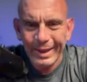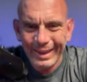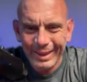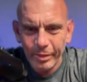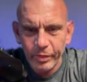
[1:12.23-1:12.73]

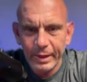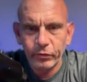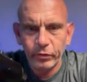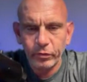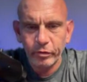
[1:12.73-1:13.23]
in
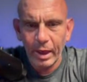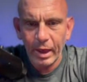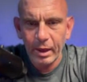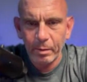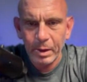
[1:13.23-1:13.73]
this
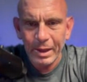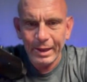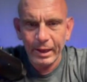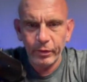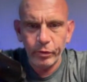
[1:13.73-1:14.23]
time,
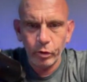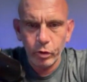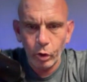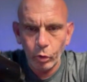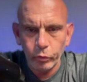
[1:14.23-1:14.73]
in the
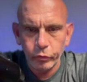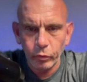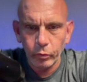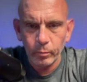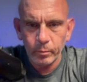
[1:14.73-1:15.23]

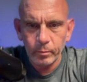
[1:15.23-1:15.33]
culture